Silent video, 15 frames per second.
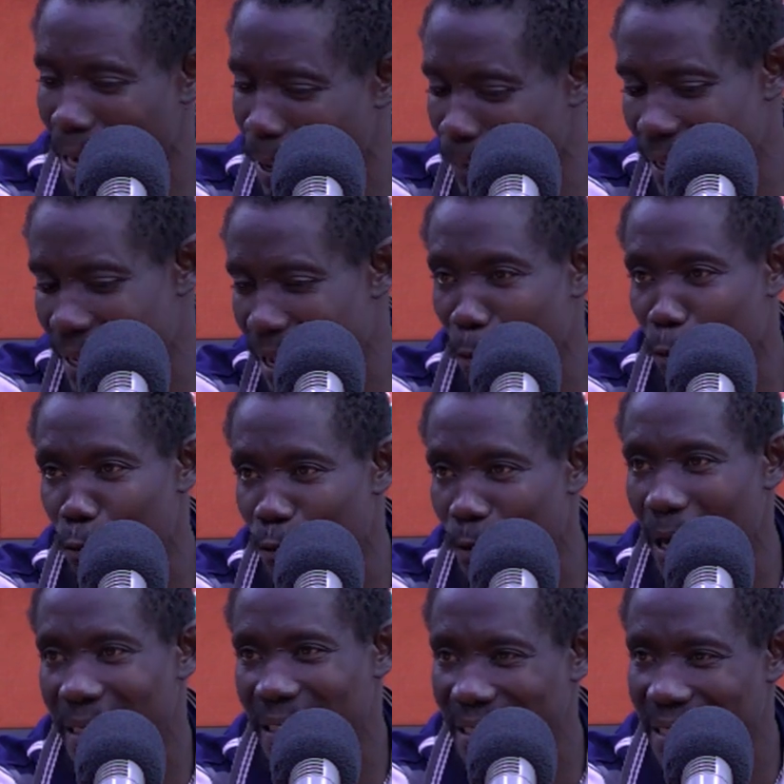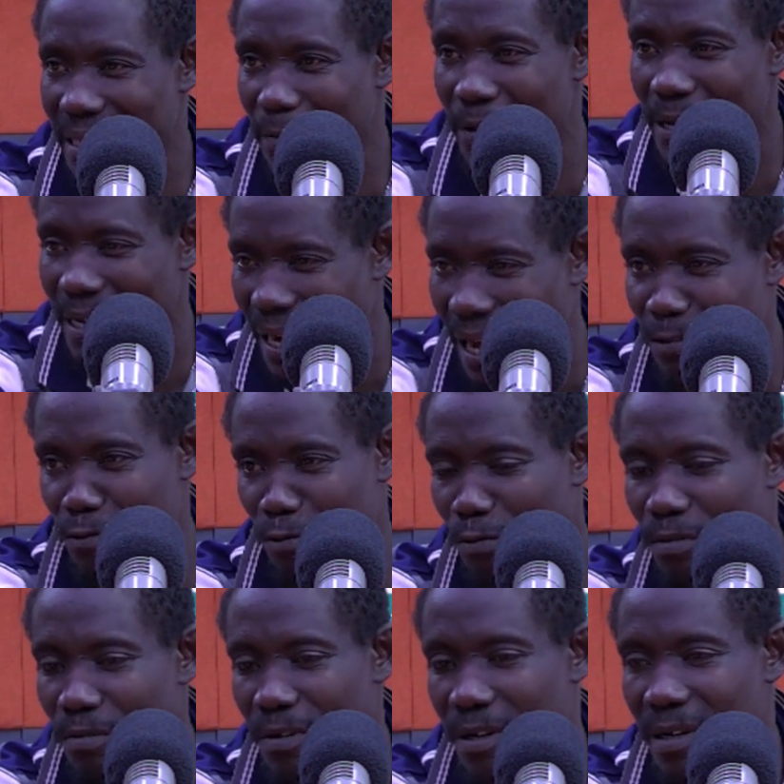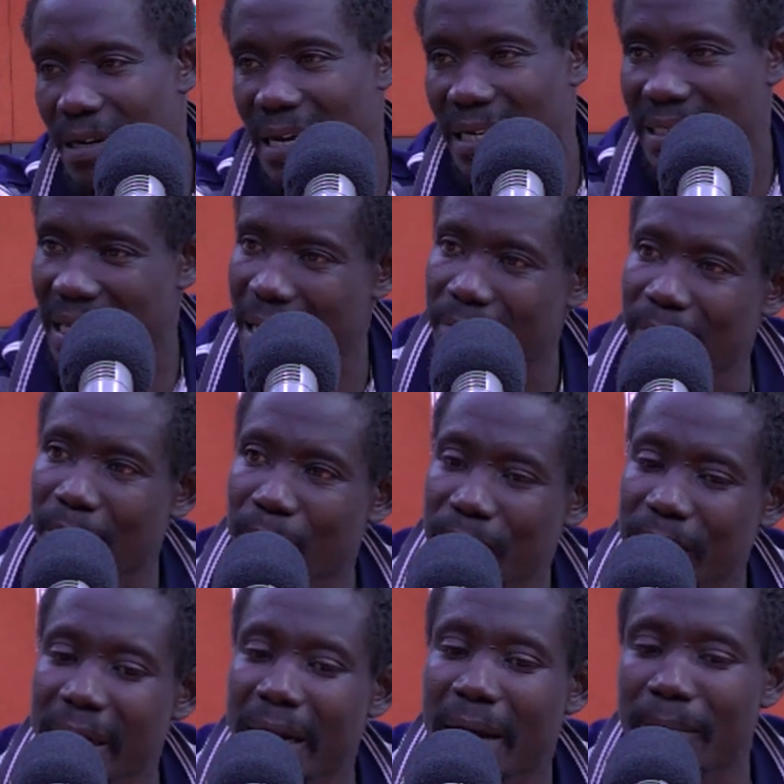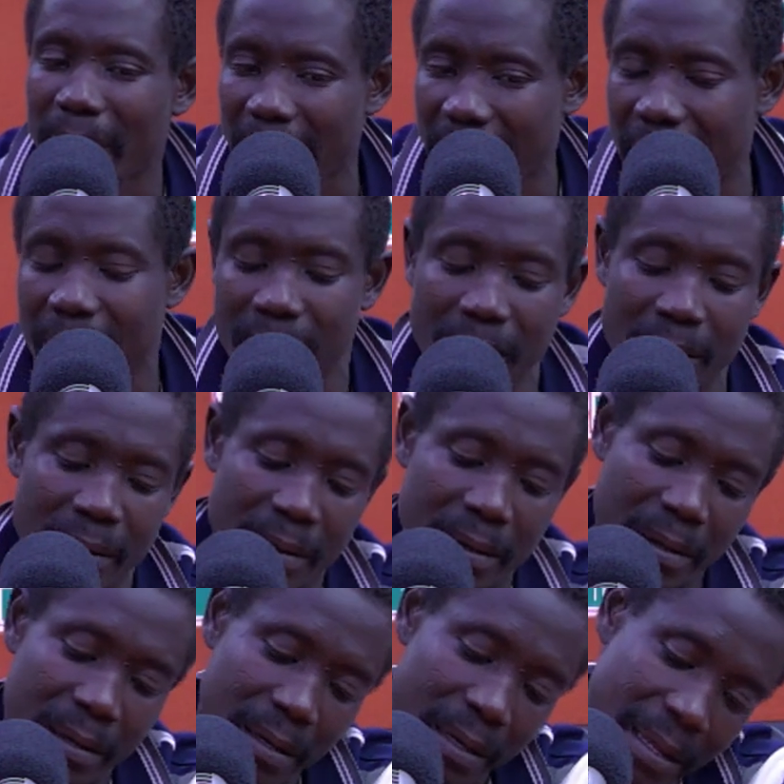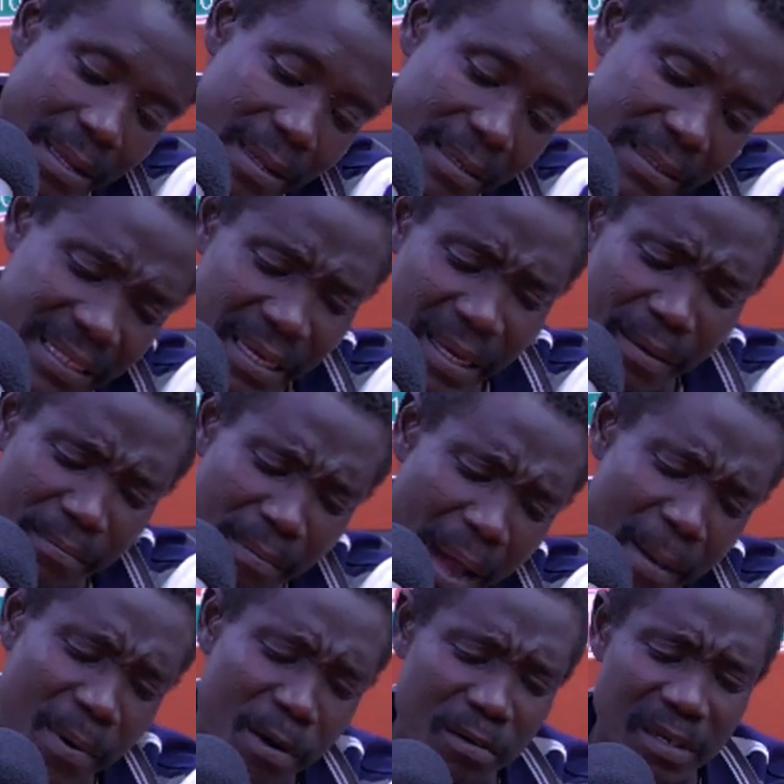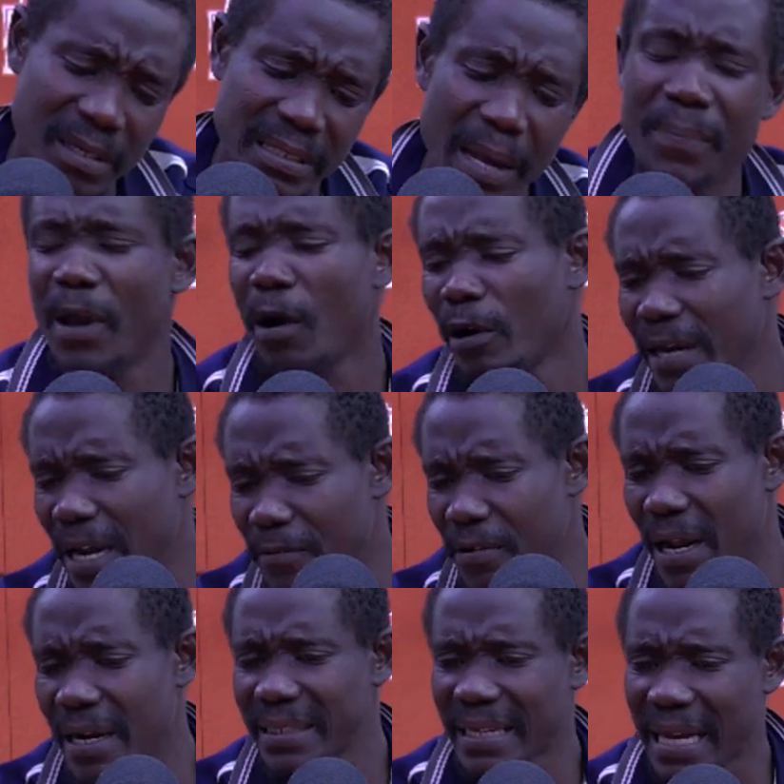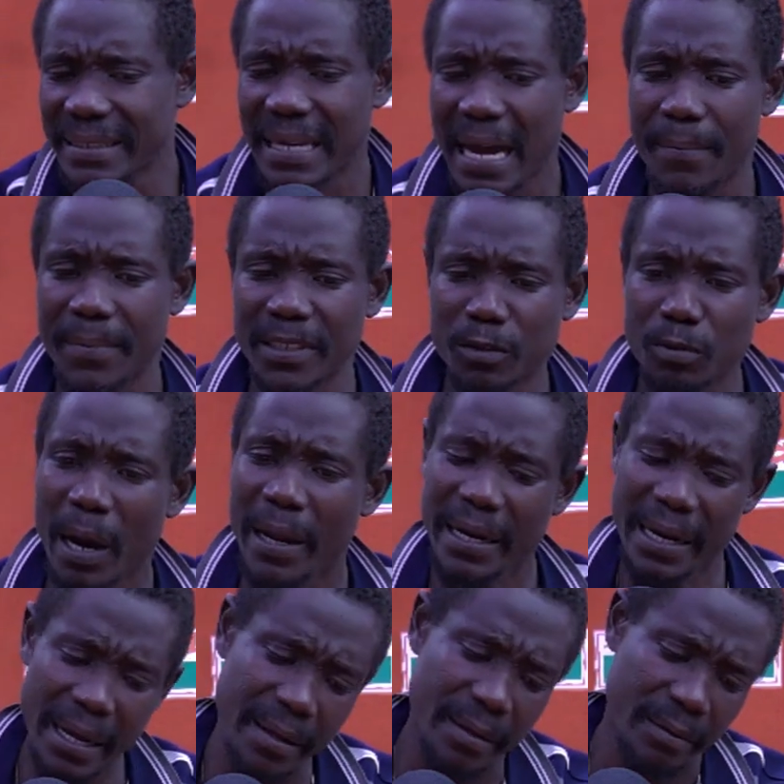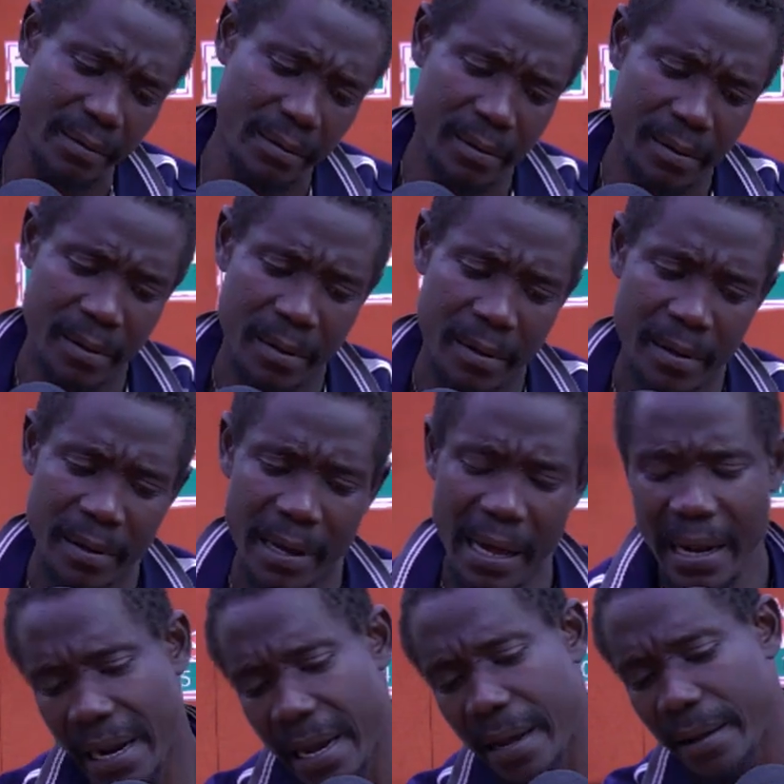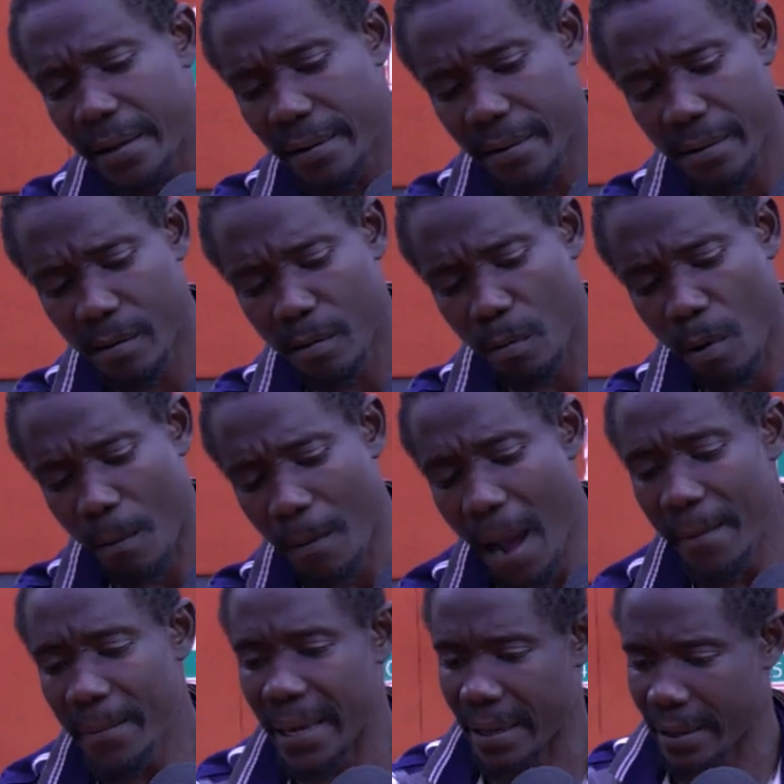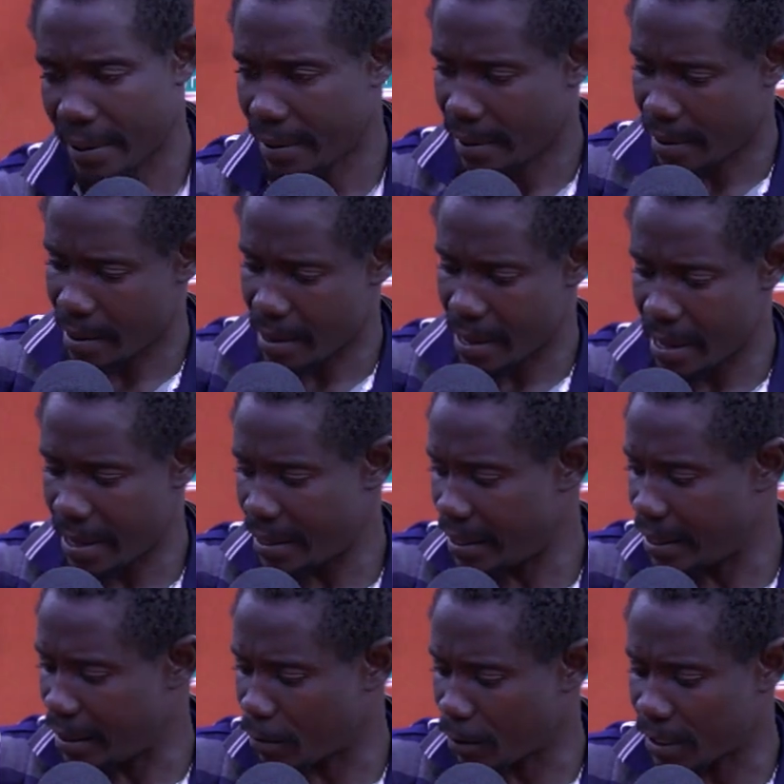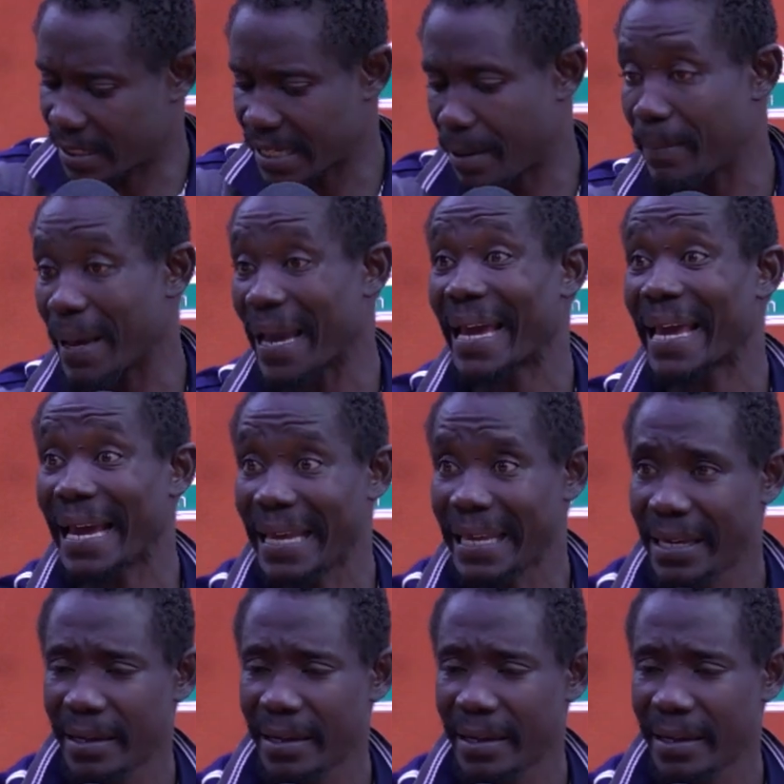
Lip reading: me ya kuduru aji se week na so asan mo hu de me di ma me no de bi o de aduane tata me 2 day ana o ma me eh what do say menken